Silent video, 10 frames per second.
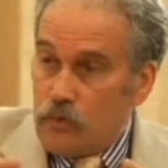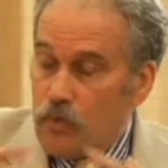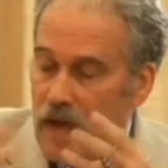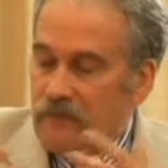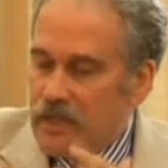through
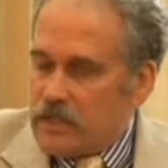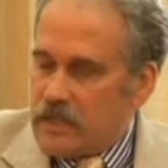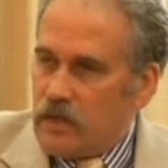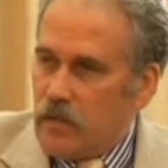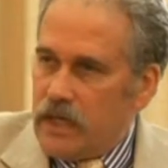advocacy
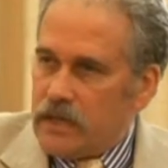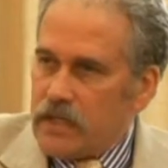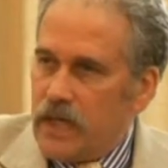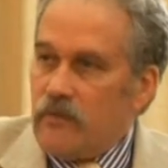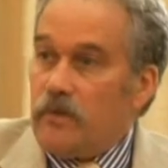
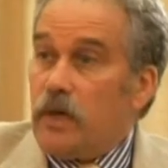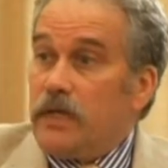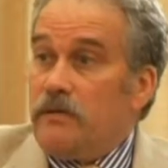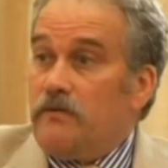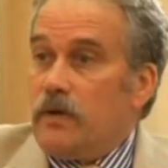grants,
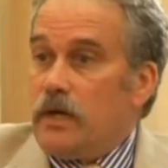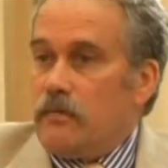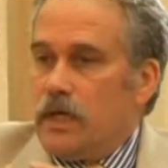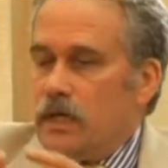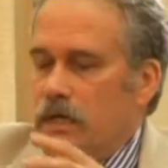everybody
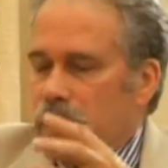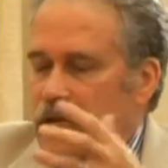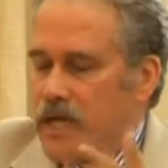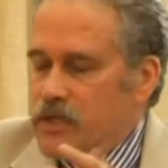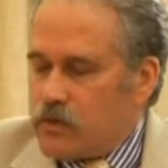from the
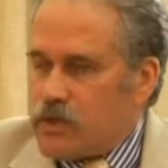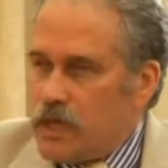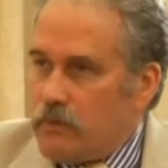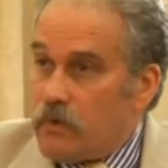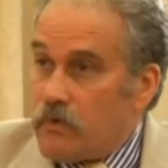National
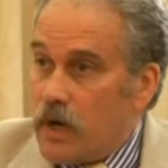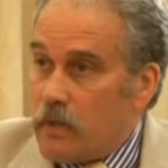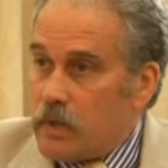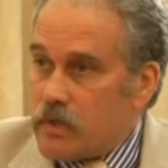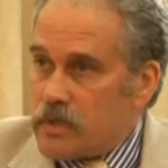Chamber of
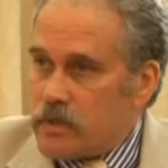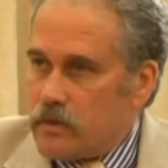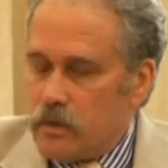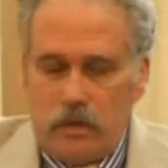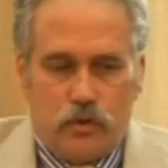Commerce
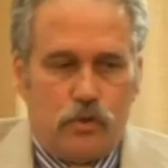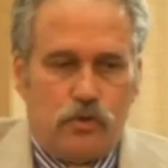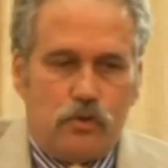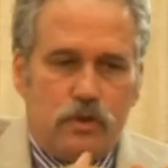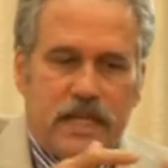
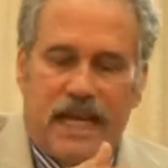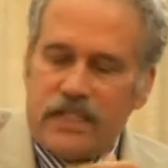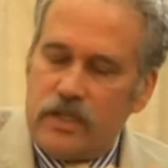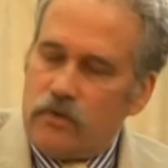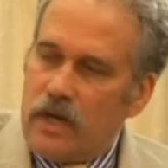to
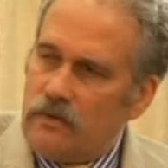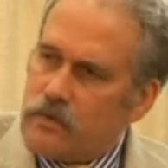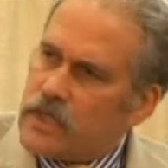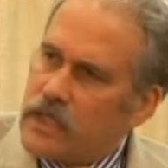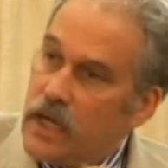taxi
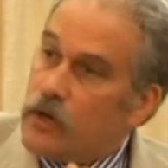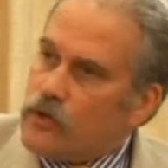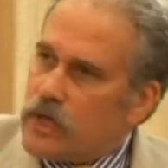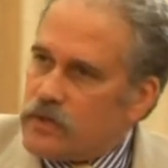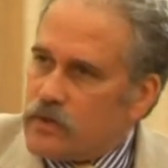drivers and
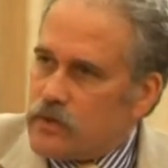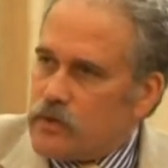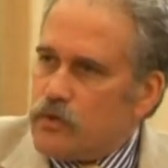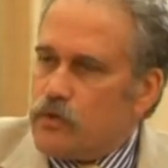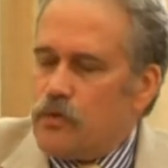hairdressers,
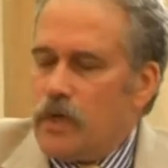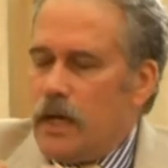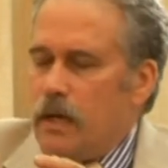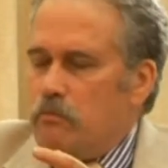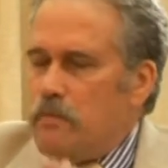to
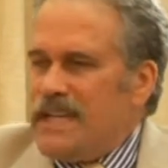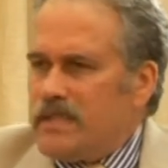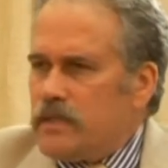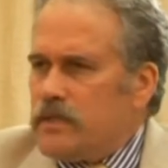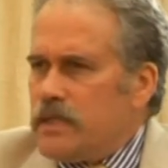
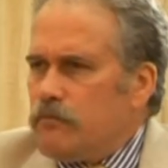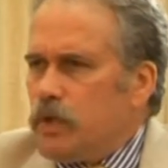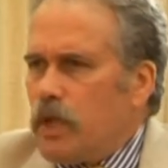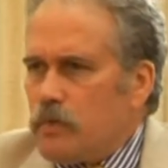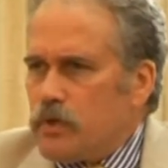masons and
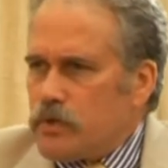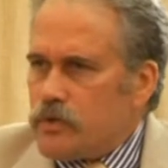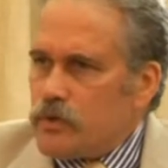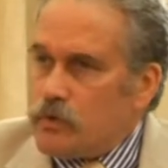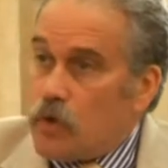plumbers,
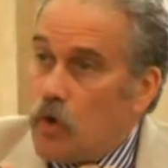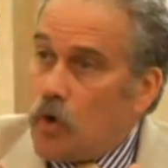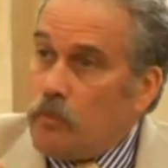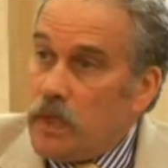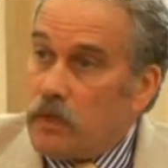to
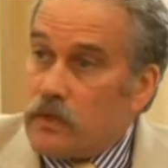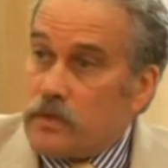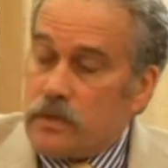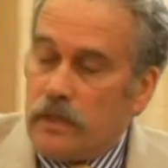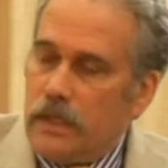corn
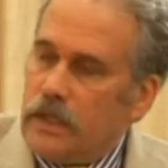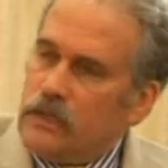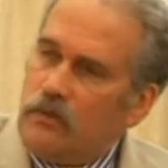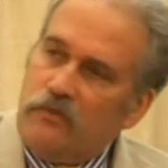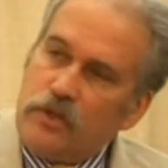millers,
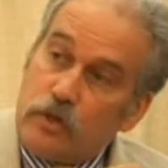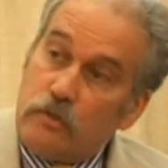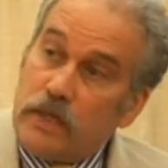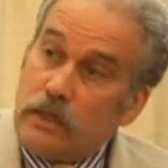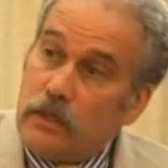to
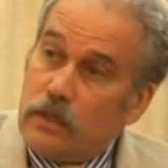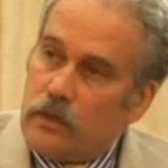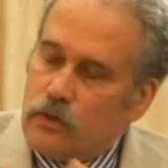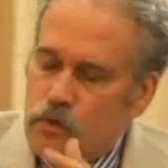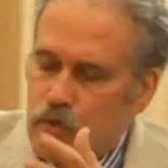fishermen,
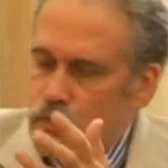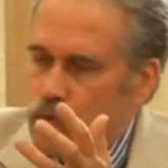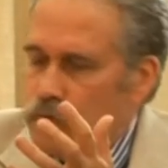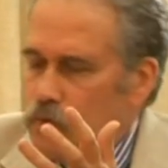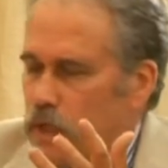
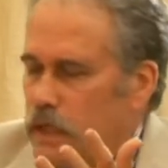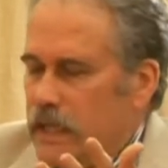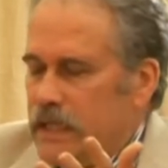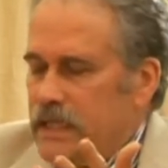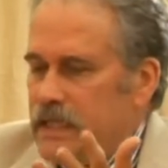to
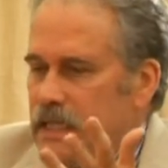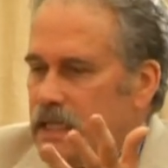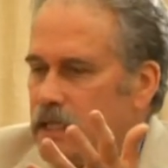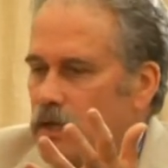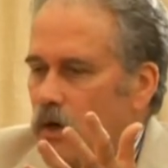
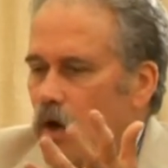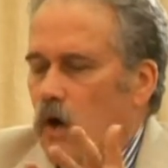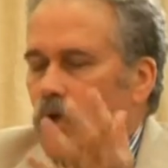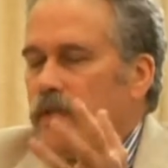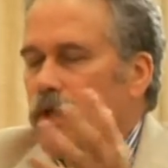indeed
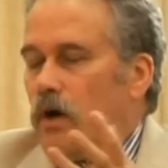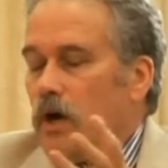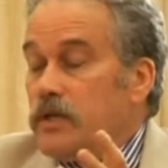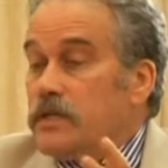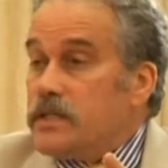all the
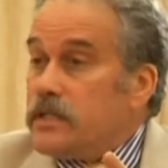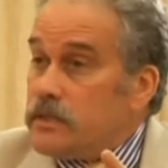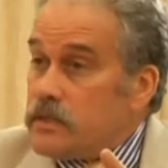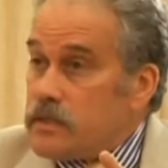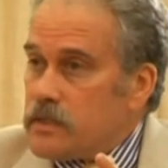
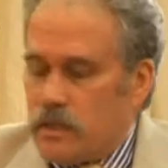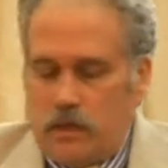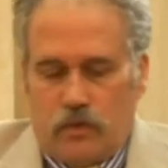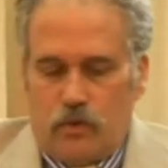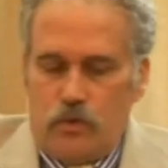artisans,
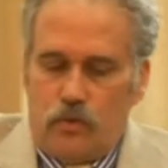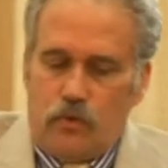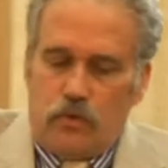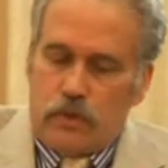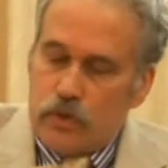
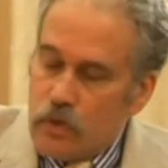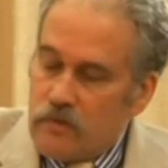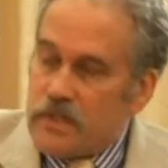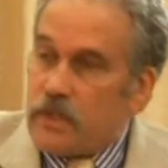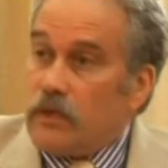to
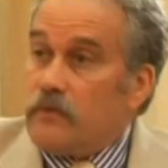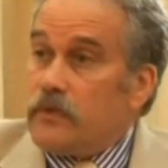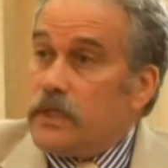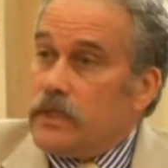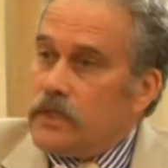service
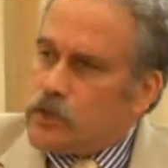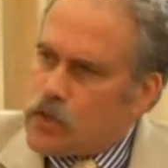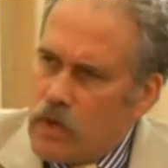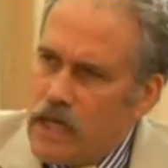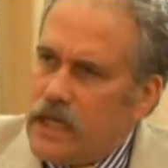delivery,
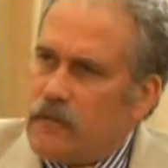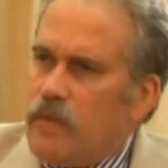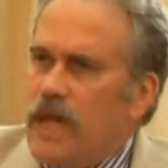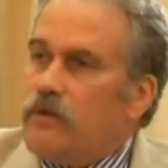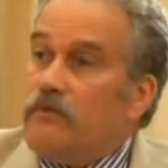trade,
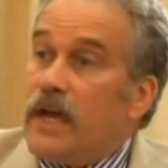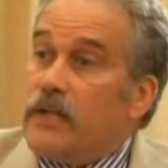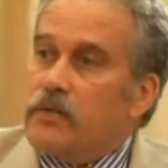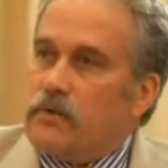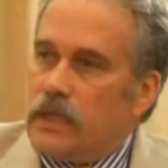
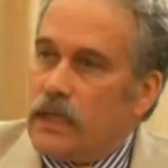manufacturing,